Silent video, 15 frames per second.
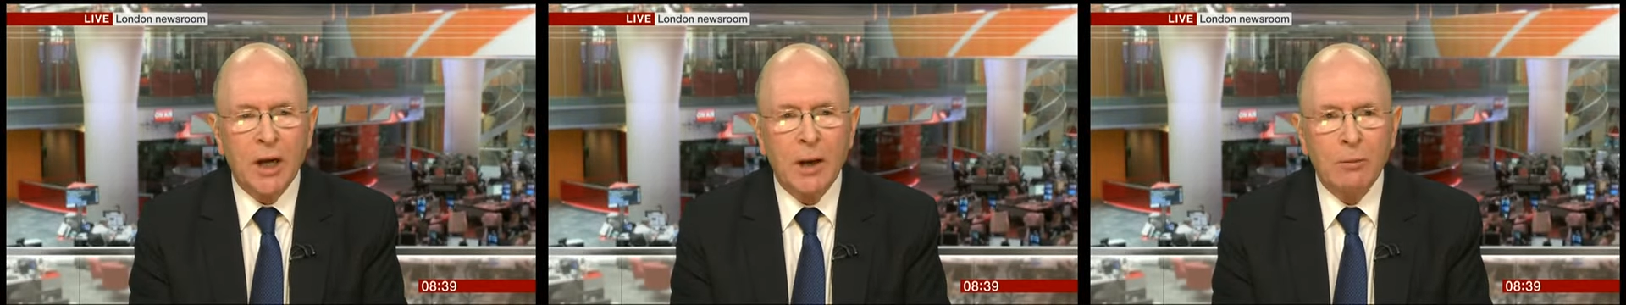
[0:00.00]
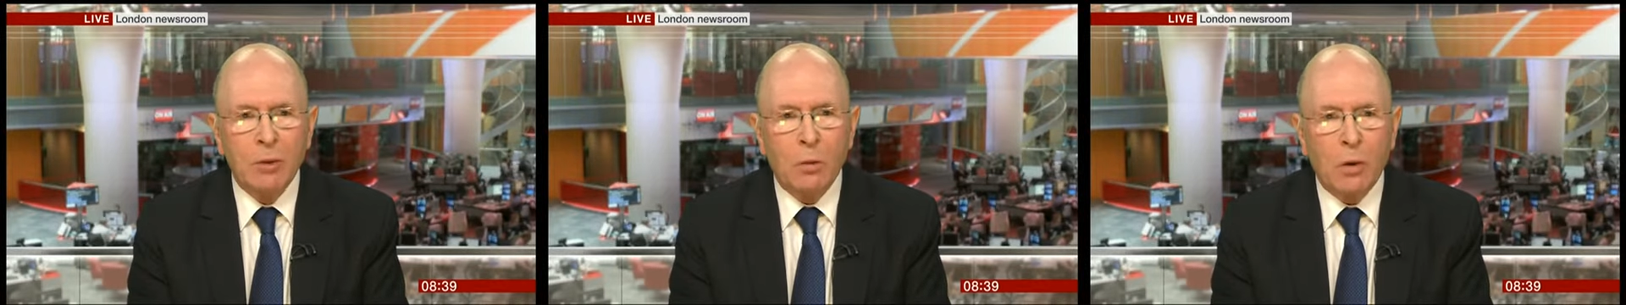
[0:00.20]

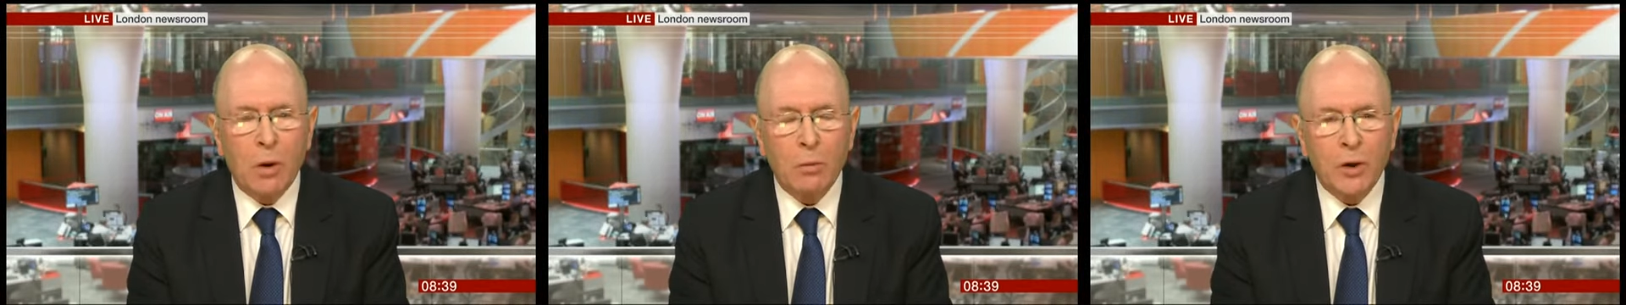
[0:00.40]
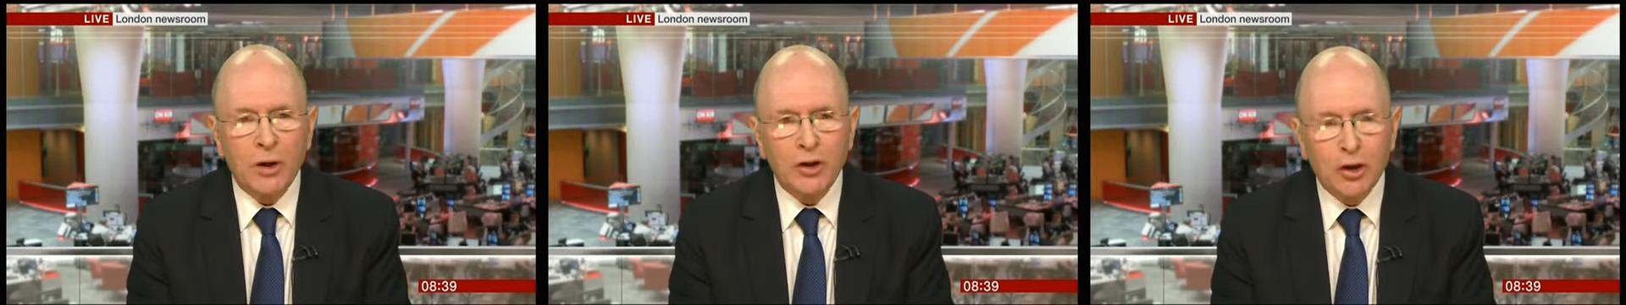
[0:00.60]
But what
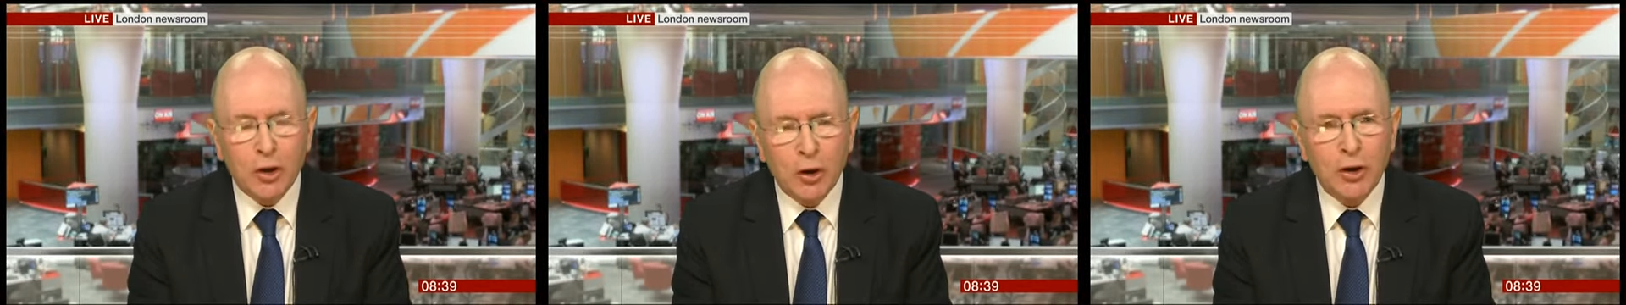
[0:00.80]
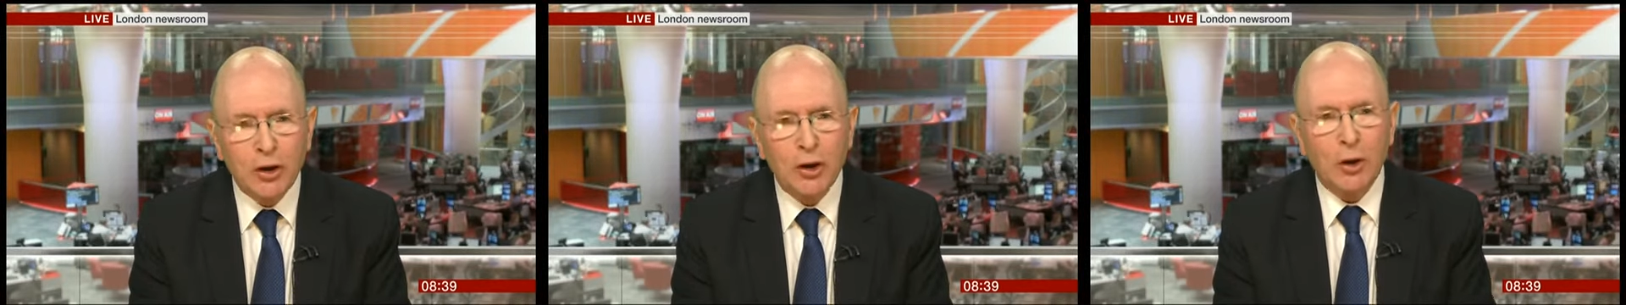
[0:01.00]
one
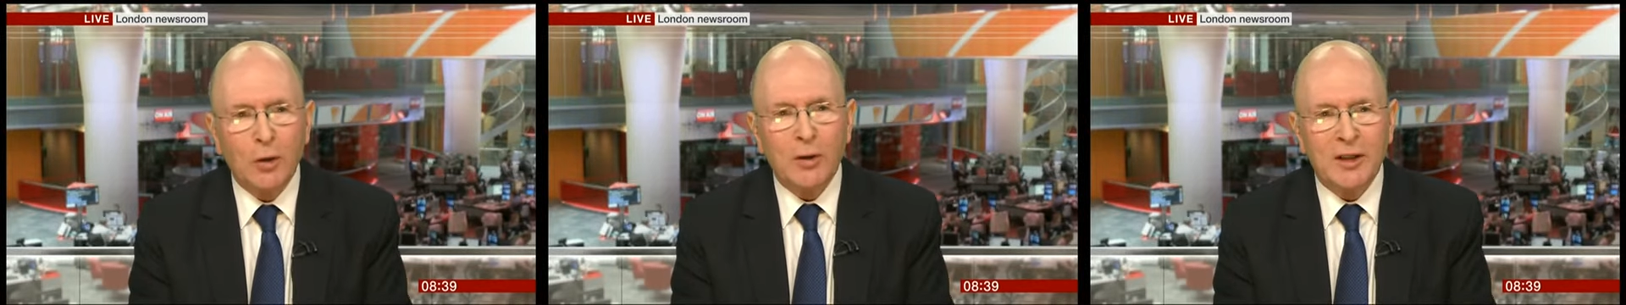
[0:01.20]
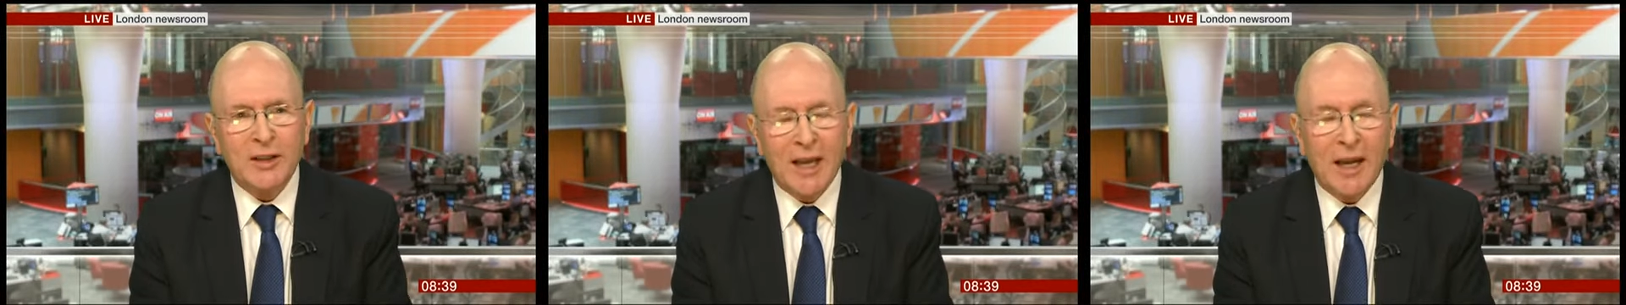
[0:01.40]
shouldn't do
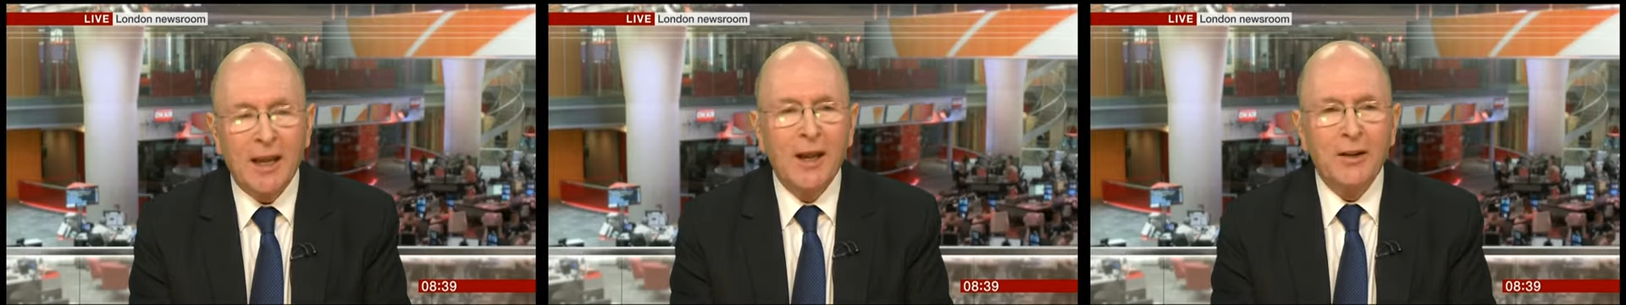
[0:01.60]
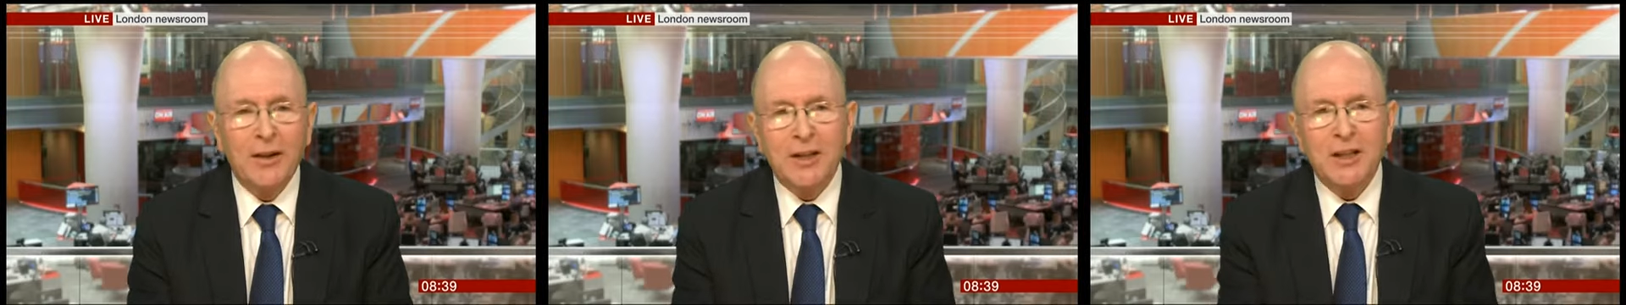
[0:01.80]
is say
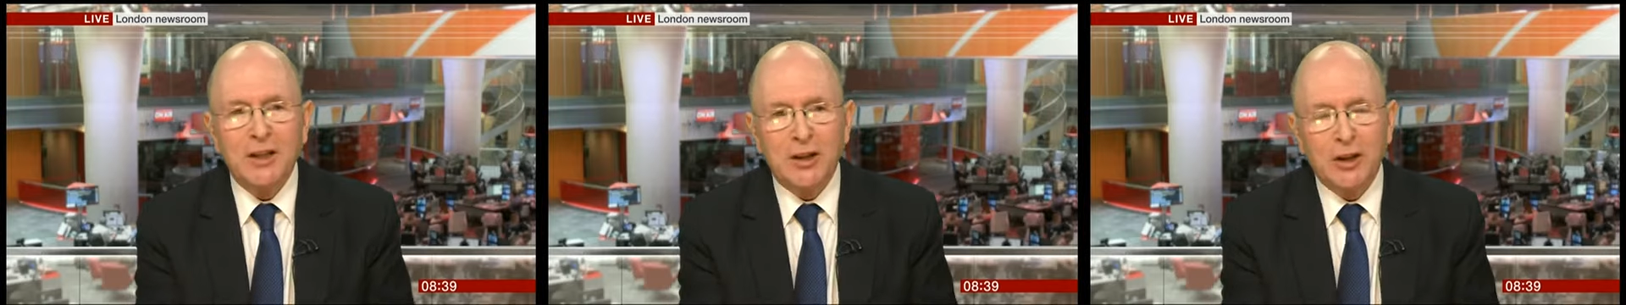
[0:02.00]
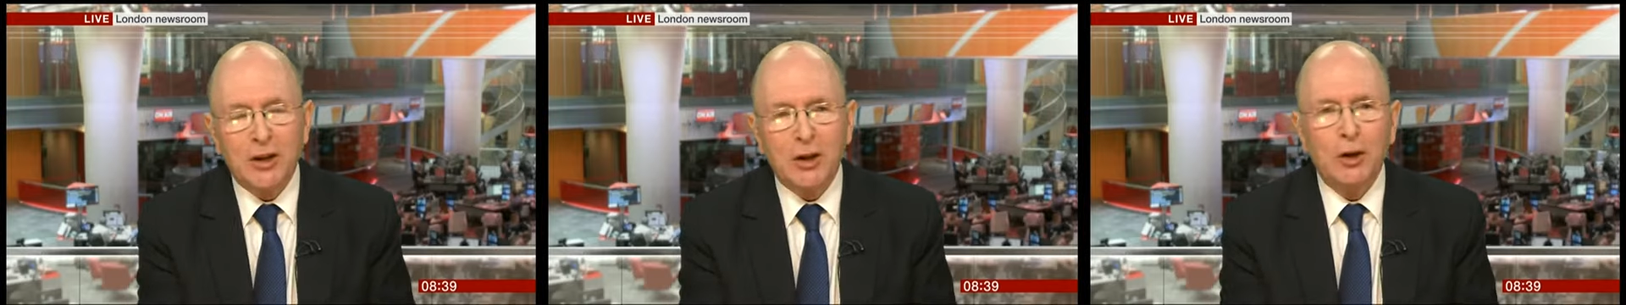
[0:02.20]
this is
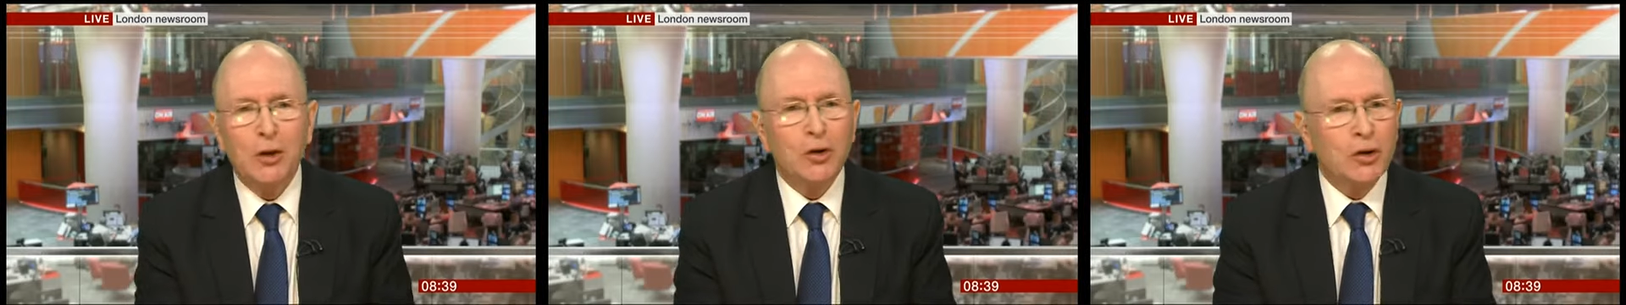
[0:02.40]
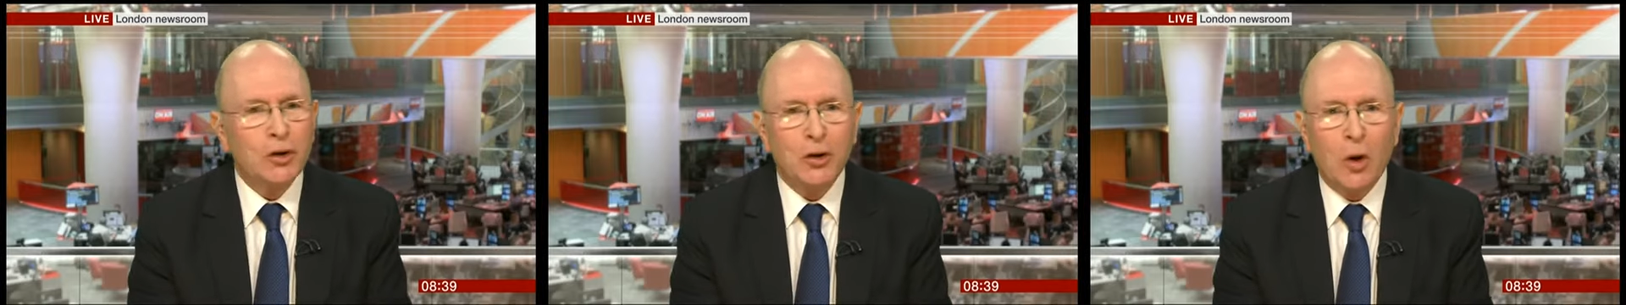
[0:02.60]
the
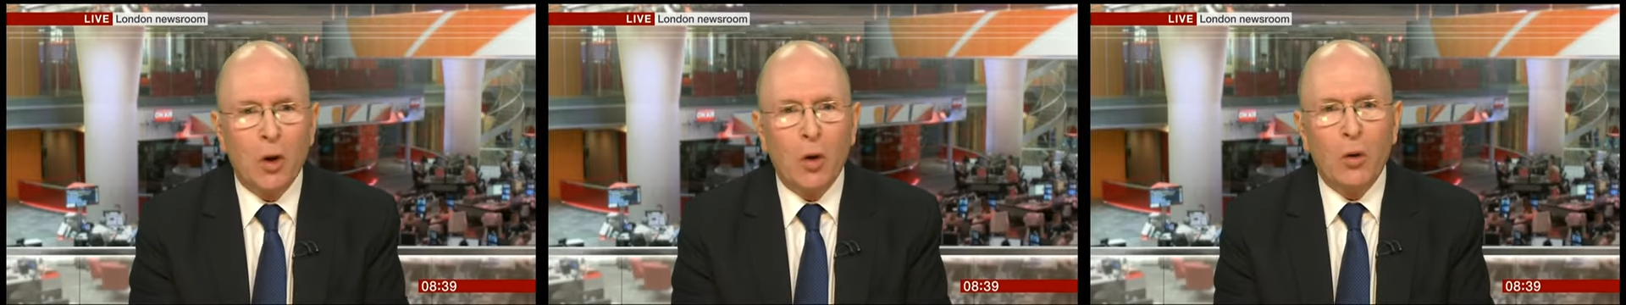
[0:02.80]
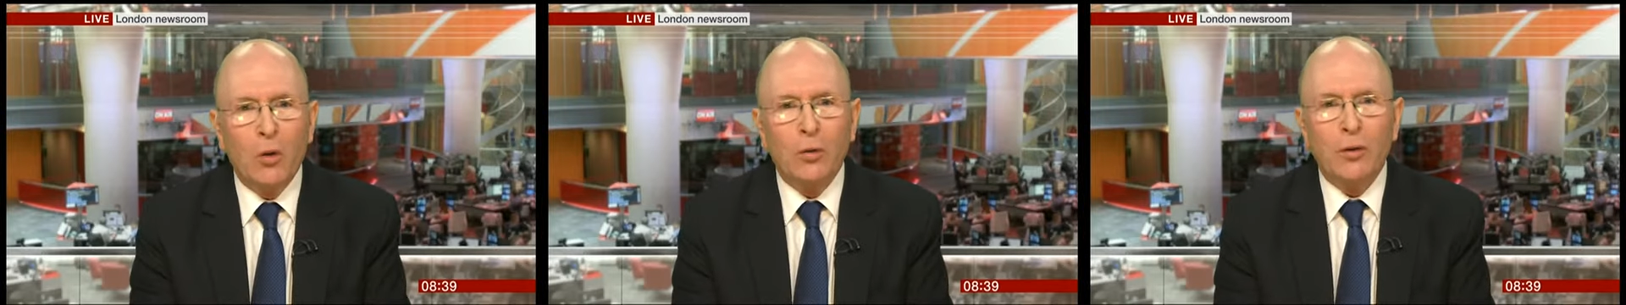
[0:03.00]
solution to
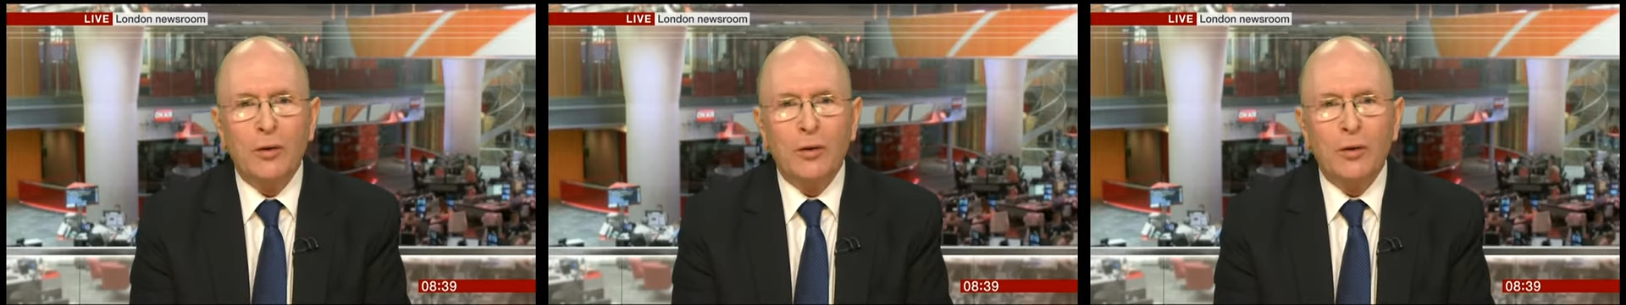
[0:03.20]
all